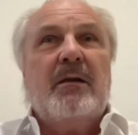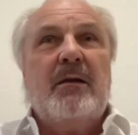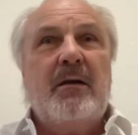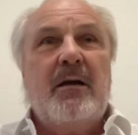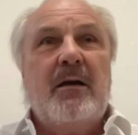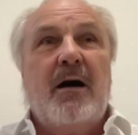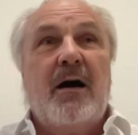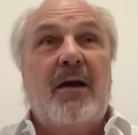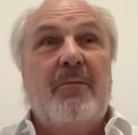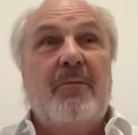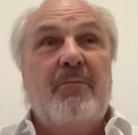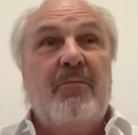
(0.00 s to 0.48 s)

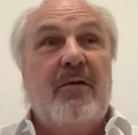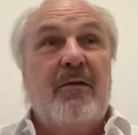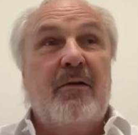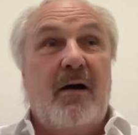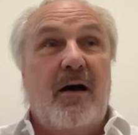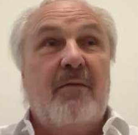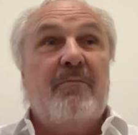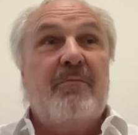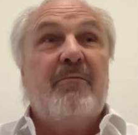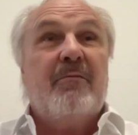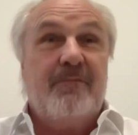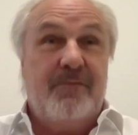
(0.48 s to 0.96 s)

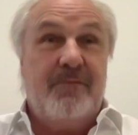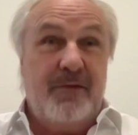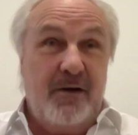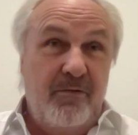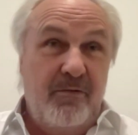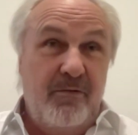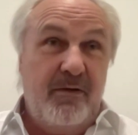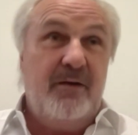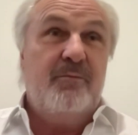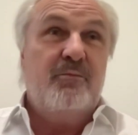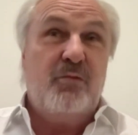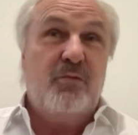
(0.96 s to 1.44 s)
I'm
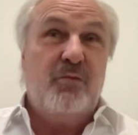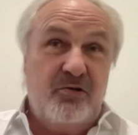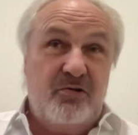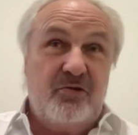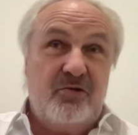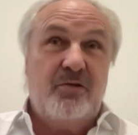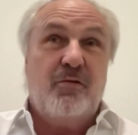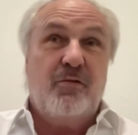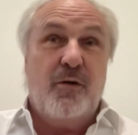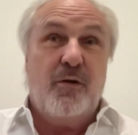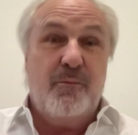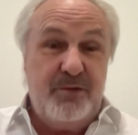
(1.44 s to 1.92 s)
very much
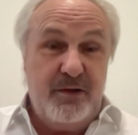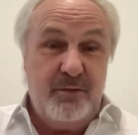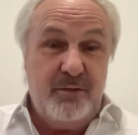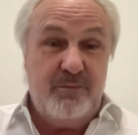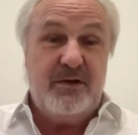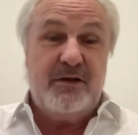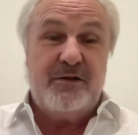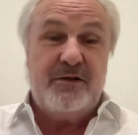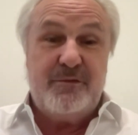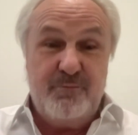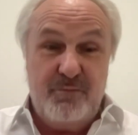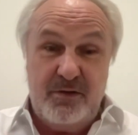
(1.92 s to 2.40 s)
an
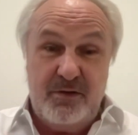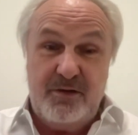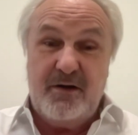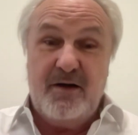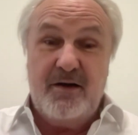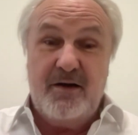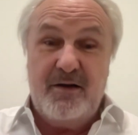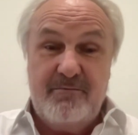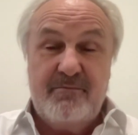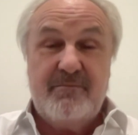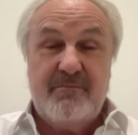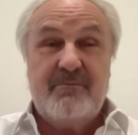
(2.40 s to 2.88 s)
optimist, but
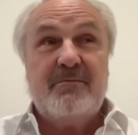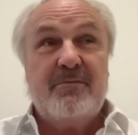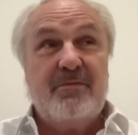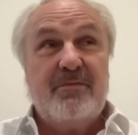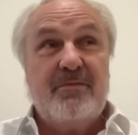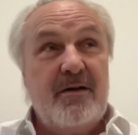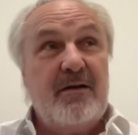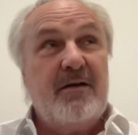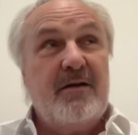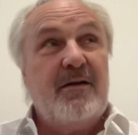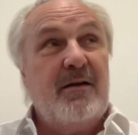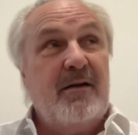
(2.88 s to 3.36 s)
I'm
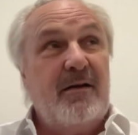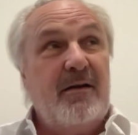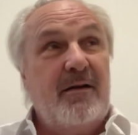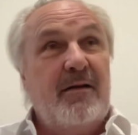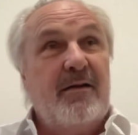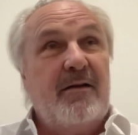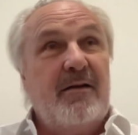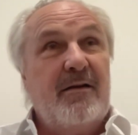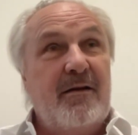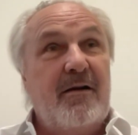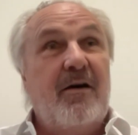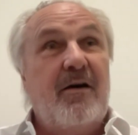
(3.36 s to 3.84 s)

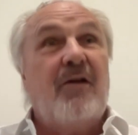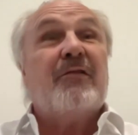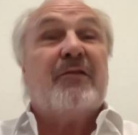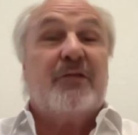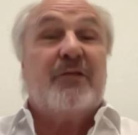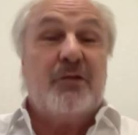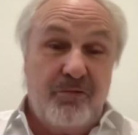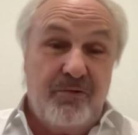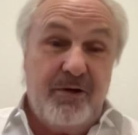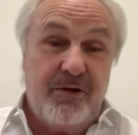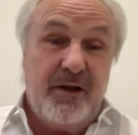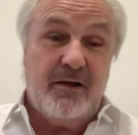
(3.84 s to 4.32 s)
also
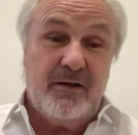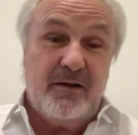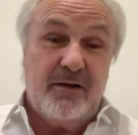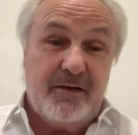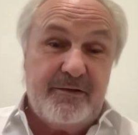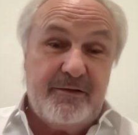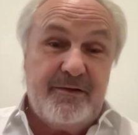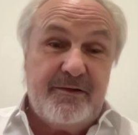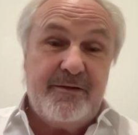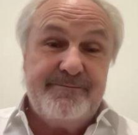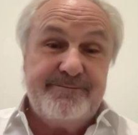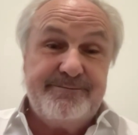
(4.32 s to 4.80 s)
a
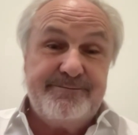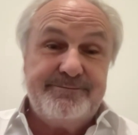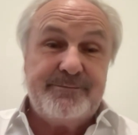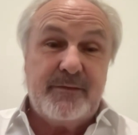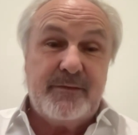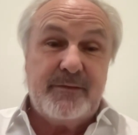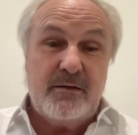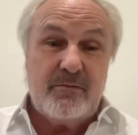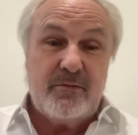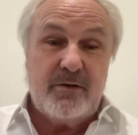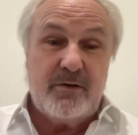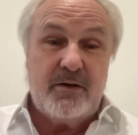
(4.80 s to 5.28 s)
realist,
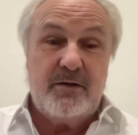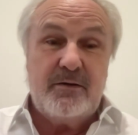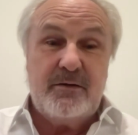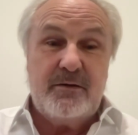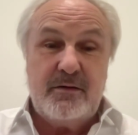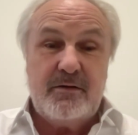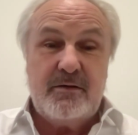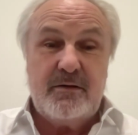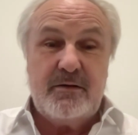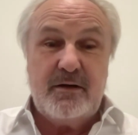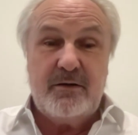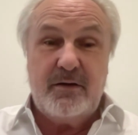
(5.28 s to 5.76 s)
right?
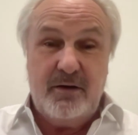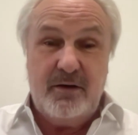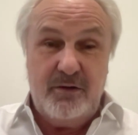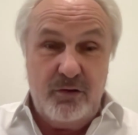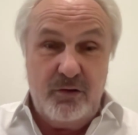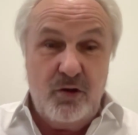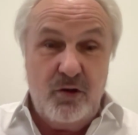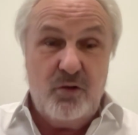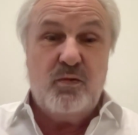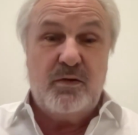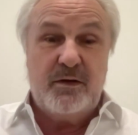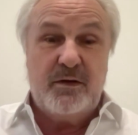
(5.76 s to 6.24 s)
And I
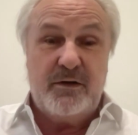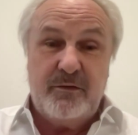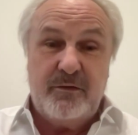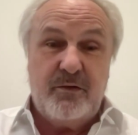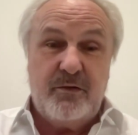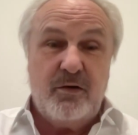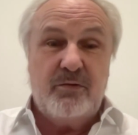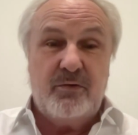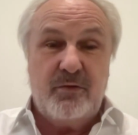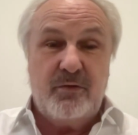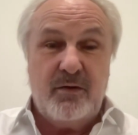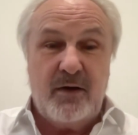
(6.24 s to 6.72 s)
know what is
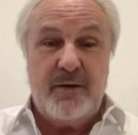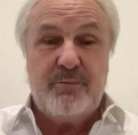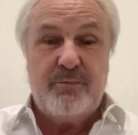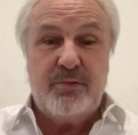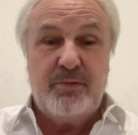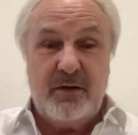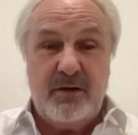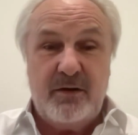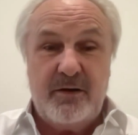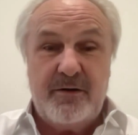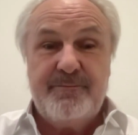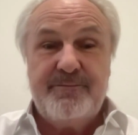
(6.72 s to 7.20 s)
going to
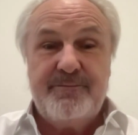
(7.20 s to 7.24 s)
happen here.